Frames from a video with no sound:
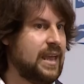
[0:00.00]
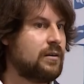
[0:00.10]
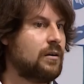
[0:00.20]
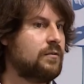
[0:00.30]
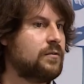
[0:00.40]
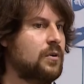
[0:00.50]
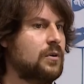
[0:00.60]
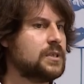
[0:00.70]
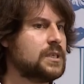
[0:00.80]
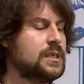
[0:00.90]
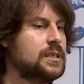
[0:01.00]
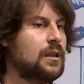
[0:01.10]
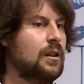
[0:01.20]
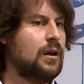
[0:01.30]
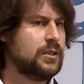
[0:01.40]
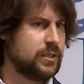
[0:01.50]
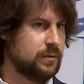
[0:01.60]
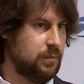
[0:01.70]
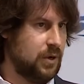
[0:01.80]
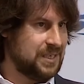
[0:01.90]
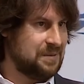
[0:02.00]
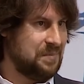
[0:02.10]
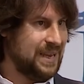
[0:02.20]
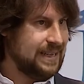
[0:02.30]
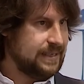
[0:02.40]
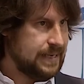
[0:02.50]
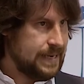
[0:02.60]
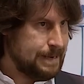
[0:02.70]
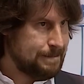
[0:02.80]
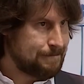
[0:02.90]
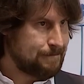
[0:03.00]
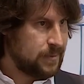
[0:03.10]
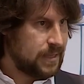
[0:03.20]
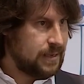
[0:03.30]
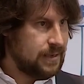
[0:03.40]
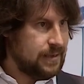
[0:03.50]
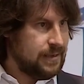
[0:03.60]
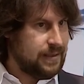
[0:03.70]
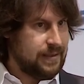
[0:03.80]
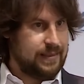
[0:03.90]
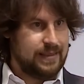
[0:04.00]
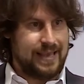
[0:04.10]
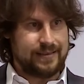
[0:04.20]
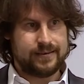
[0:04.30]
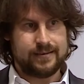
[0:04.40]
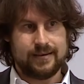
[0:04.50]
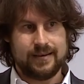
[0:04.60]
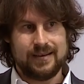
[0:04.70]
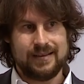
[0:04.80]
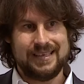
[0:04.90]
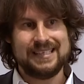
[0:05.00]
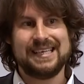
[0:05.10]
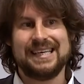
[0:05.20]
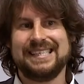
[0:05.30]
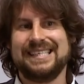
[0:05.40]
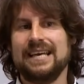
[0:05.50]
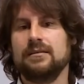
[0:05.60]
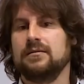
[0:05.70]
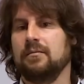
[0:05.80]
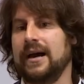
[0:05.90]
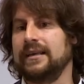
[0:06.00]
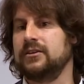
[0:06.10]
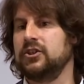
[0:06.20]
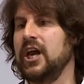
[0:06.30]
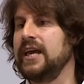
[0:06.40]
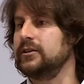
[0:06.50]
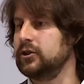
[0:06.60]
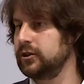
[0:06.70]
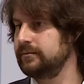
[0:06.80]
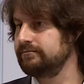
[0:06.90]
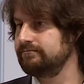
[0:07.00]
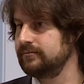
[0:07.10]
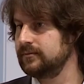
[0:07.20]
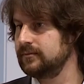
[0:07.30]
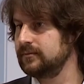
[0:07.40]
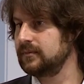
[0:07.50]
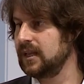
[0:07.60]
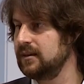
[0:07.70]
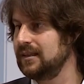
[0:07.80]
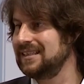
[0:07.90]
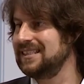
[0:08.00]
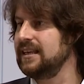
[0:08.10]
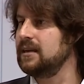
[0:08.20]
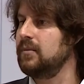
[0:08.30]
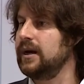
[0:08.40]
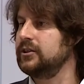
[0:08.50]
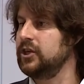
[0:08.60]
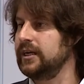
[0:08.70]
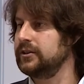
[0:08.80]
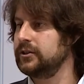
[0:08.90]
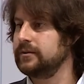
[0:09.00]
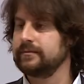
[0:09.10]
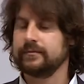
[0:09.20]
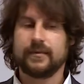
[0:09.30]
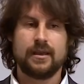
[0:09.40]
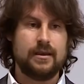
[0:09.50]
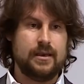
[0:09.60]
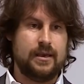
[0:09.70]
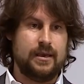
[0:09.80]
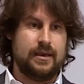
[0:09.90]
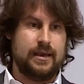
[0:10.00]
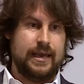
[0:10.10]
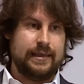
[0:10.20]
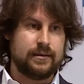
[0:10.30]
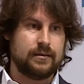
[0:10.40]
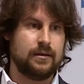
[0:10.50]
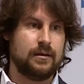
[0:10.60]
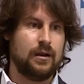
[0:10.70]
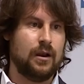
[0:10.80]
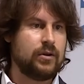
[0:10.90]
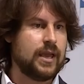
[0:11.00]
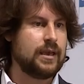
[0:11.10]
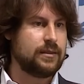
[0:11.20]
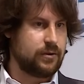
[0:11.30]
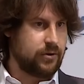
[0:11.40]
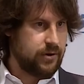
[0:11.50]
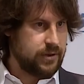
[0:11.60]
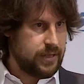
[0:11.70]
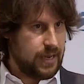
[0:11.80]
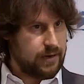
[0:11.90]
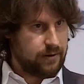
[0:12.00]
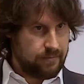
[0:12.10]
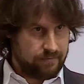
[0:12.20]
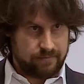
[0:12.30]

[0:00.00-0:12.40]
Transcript: there, of course, is the logical possibility that this extent might change, that the setting might change. And uh, looking at the current data,